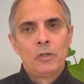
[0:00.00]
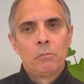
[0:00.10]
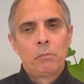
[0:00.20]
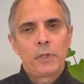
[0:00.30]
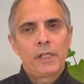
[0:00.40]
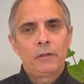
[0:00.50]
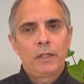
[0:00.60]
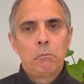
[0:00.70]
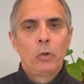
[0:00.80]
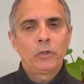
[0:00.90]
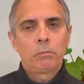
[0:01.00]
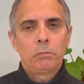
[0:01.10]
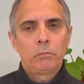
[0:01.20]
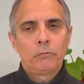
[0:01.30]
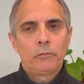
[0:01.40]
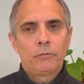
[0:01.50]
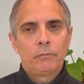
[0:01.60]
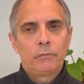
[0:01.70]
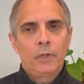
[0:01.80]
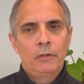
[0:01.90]
But most
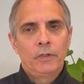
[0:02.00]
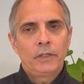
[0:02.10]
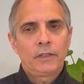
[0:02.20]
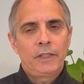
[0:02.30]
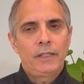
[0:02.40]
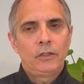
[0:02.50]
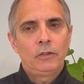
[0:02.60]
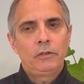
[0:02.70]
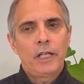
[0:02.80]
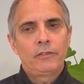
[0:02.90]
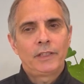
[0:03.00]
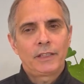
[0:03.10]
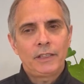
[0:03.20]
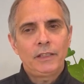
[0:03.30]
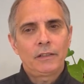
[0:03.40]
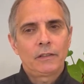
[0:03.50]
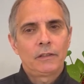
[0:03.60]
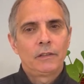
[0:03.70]
of us tend to have a seat,